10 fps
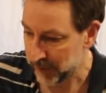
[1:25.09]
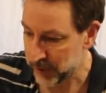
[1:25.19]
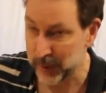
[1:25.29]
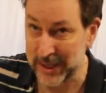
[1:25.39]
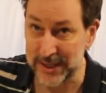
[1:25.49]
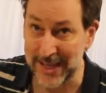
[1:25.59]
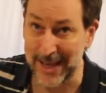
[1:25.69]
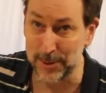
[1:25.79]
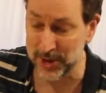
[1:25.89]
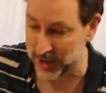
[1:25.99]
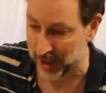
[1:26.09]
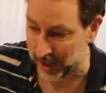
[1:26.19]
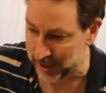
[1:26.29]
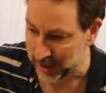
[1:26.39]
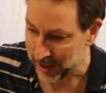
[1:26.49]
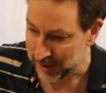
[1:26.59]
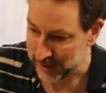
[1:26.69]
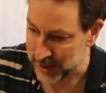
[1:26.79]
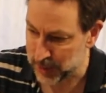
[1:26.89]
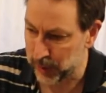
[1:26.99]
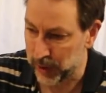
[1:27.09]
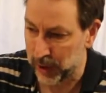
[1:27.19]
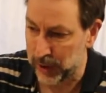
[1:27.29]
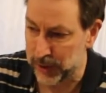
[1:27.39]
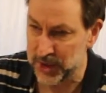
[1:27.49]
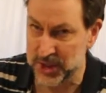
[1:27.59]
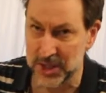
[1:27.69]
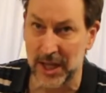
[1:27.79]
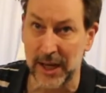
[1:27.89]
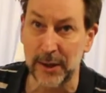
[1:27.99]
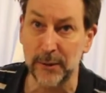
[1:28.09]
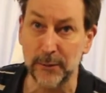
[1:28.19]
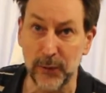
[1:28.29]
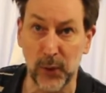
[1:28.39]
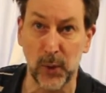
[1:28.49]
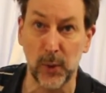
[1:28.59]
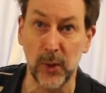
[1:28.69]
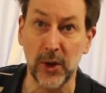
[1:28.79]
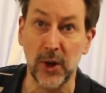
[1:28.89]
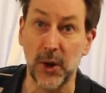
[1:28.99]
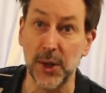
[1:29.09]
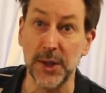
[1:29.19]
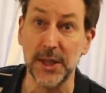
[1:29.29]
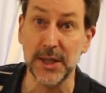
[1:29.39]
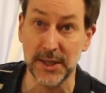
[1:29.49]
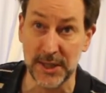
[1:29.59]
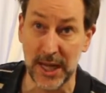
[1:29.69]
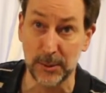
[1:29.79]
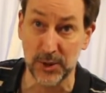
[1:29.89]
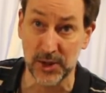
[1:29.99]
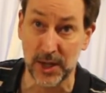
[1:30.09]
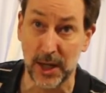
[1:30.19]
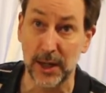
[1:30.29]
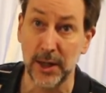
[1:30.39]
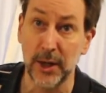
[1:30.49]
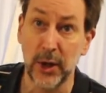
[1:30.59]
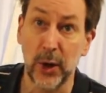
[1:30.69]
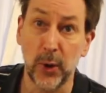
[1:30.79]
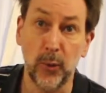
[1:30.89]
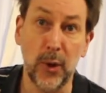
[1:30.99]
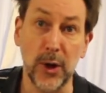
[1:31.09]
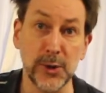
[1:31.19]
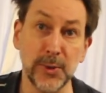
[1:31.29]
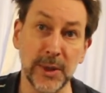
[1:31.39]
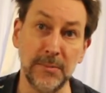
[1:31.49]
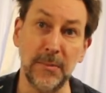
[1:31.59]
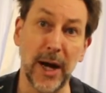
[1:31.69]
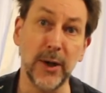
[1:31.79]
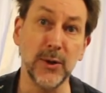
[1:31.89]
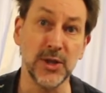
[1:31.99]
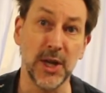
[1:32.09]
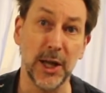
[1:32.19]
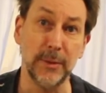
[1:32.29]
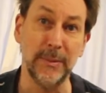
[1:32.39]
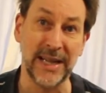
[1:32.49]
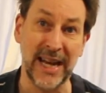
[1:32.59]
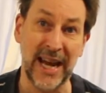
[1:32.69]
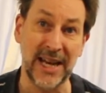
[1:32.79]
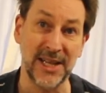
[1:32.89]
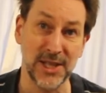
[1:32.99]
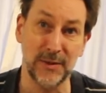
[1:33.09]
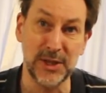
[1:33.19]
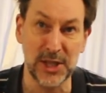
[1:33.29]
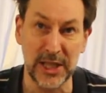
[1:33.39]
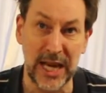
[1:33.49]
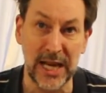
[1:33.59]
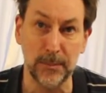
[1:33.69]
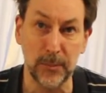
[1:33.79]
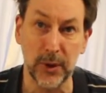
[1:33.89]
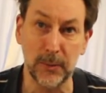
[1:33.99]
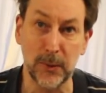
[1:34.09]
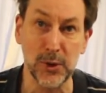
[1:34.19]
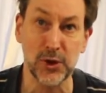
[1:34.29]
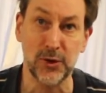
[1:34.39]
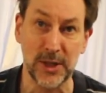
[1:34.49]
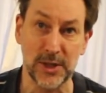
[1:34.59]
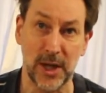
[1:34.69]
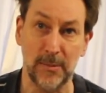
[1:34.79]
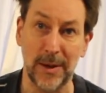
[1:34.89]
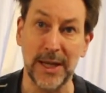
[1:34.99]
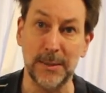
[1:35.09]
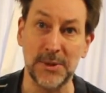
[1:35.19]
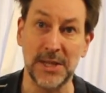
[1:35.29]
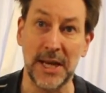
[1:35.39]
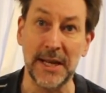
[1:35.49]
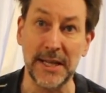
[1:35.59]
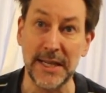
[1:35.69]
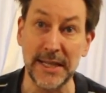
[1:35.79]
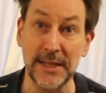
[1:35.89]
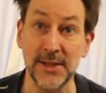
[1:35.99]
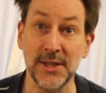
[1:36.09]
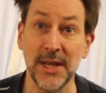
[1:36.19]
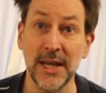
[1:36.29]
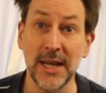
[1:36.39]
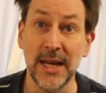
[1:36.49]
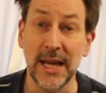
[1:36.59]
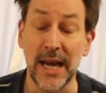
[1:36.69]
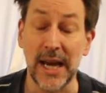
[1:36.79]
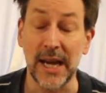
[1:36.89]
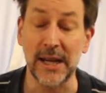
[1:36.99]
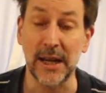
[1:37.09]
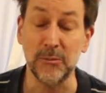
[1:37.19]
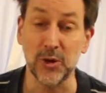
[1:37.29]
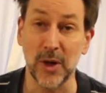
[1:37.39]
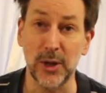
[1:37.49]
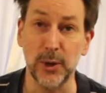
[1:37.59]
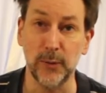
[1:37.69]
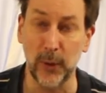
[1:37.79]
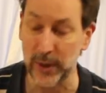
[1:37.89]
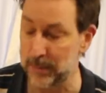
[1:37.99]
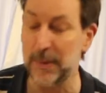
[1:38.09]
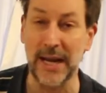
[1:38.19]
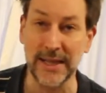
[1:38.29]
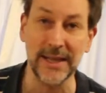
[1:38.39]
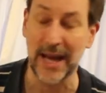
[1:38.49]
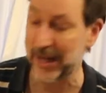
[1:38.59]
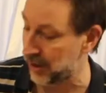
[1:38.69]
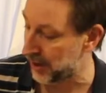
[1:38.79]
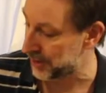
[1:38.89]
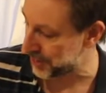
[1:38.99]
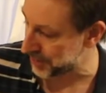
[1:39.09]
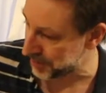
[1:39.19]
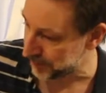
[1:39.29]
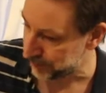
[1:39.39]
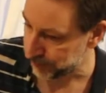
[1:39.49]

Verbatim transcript: So with the table saw, this will all slide forward on the table saw. Whereas with a miter saw, the mechanics of it's going to end up putting more stress on my hips and knees. And I'm trying to avoid the pain that that causes.